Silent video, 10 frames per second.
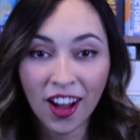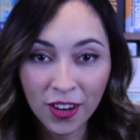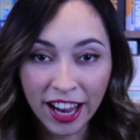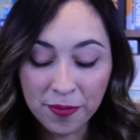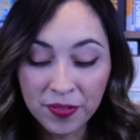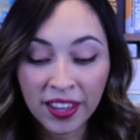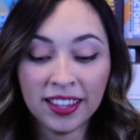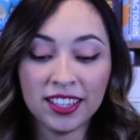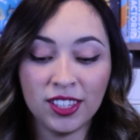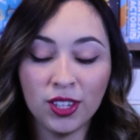Okay.
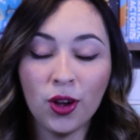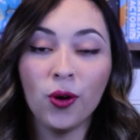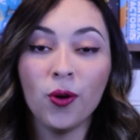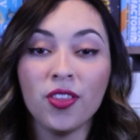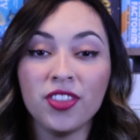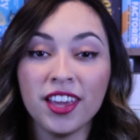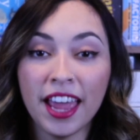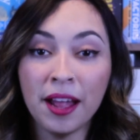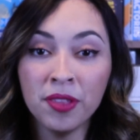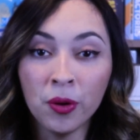So the
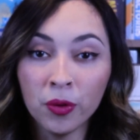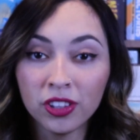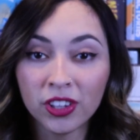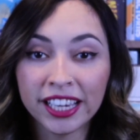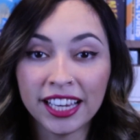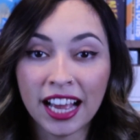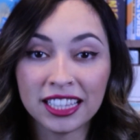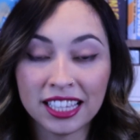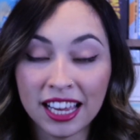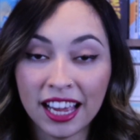game that we're looking at
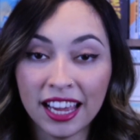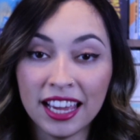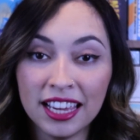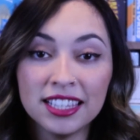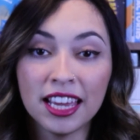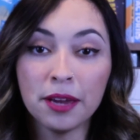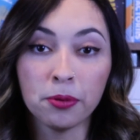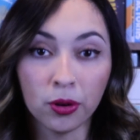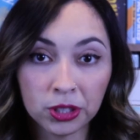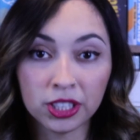today is a
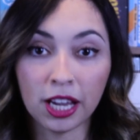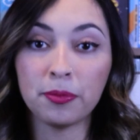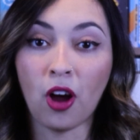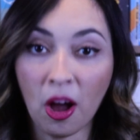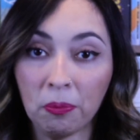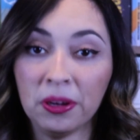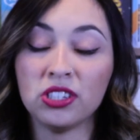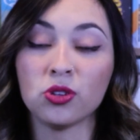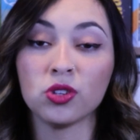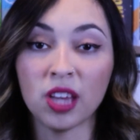prototype copy,
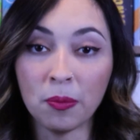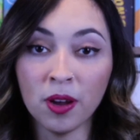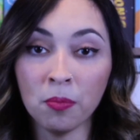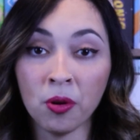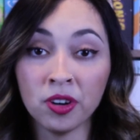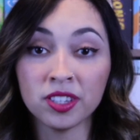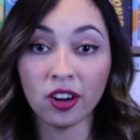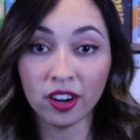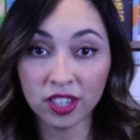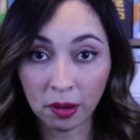so some components
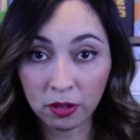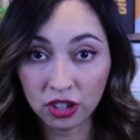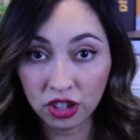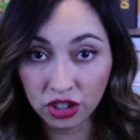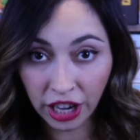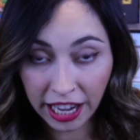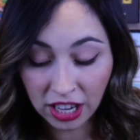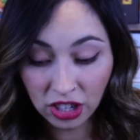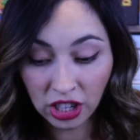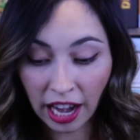are subject to
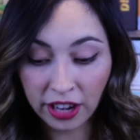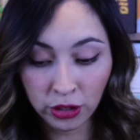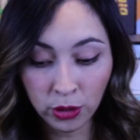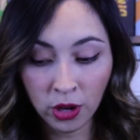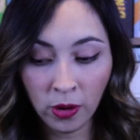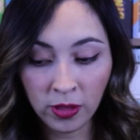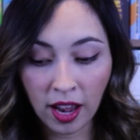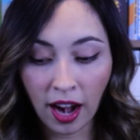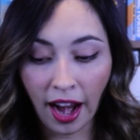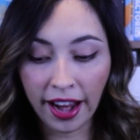change. I do know
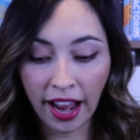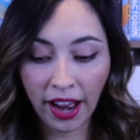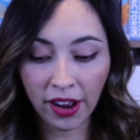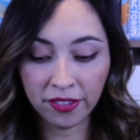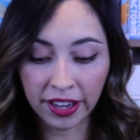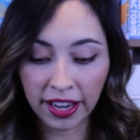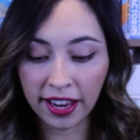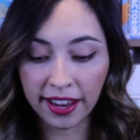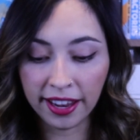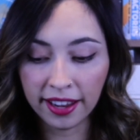that I have
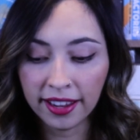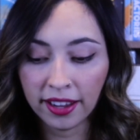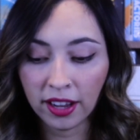a